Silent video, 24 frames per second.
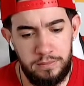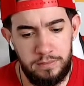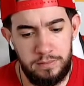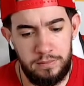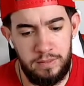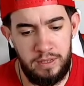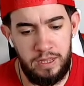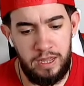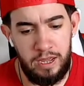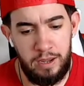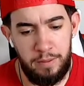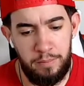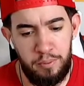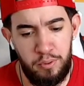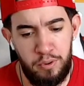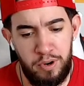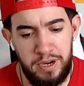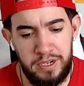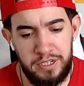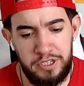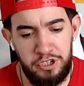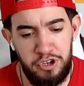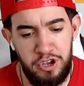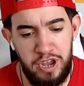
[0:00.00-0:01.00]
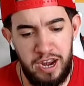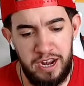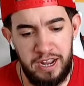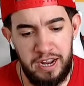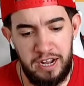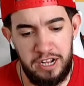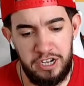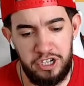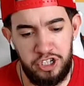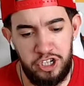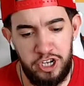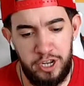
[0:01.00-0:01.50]
Yeah, Prince, you got to
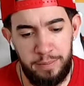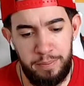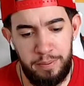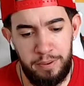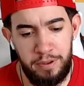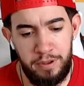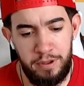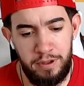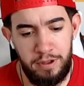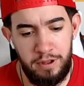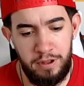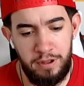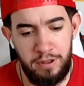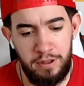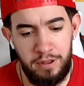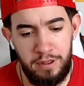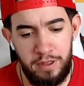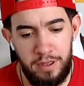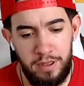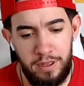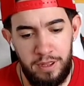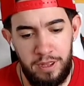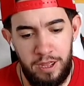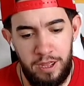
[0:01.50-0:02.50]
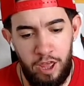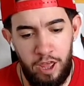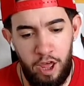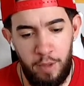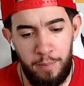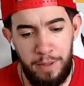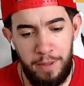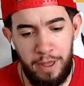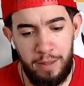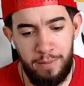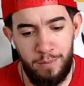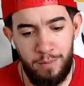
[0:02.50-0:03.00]
get a chip. Help
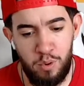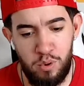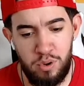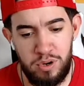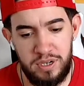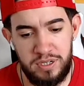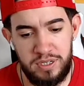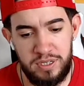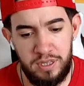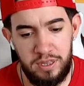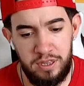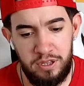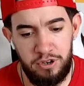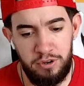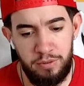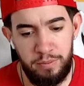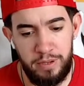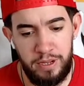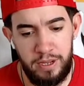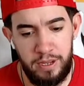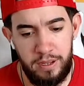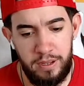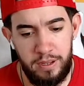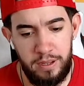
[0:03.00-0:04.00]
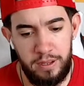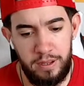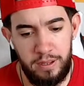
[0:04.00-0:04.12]
out Morris a little bit.